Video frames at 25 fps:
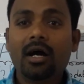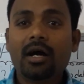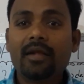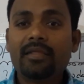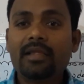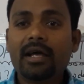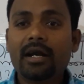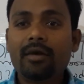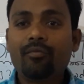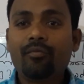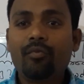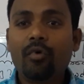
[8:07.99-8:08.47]

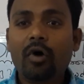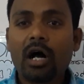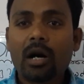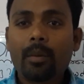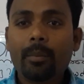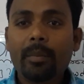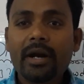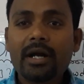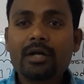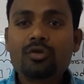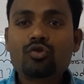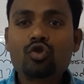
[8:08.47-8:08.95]
that
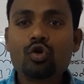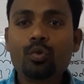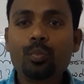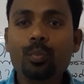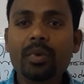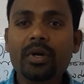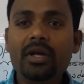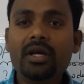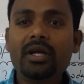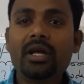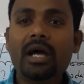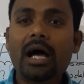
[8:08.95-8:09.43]
format should
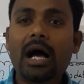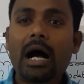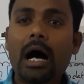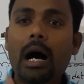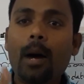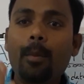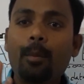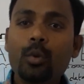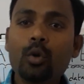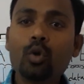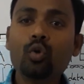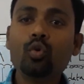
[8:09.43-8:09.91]
be
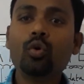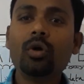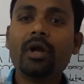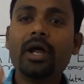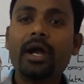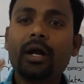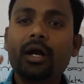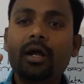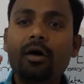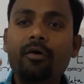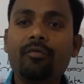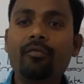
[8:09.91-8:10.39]
approved
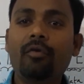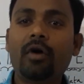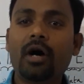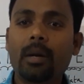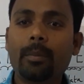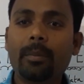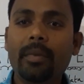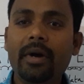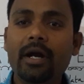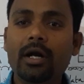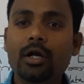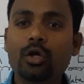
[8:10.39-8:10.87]
data
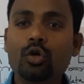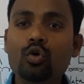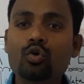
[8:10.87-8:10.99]
format.